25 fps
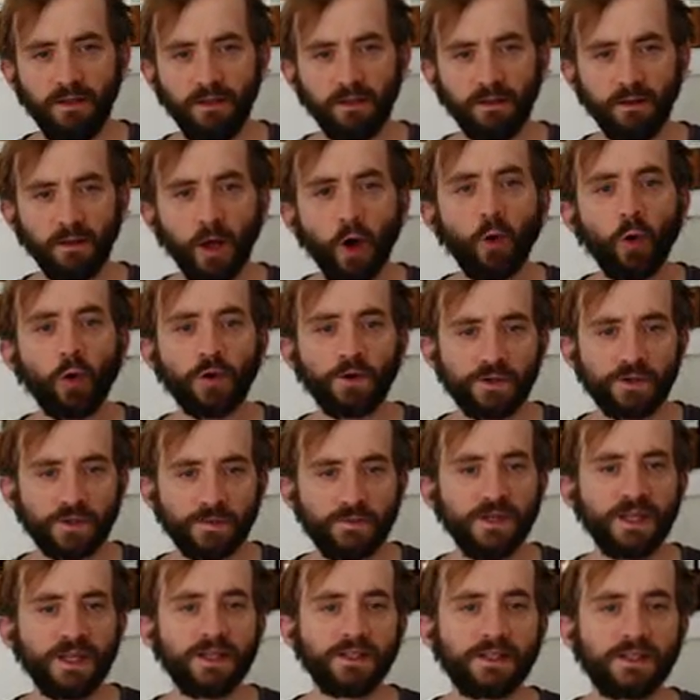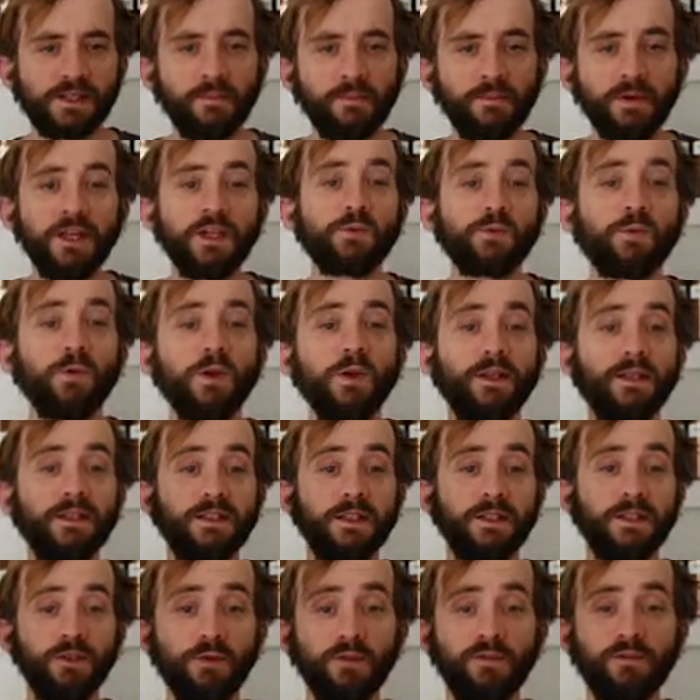lowers because somebody's willing
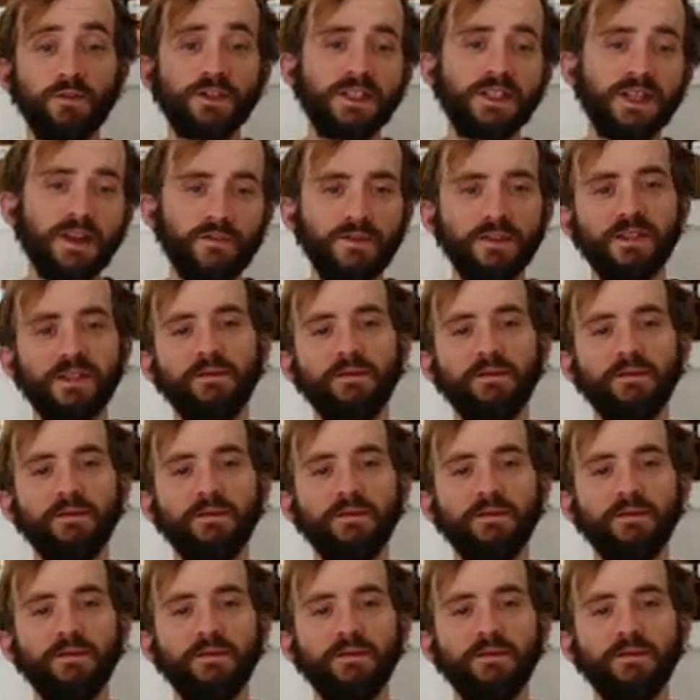to do it for 7,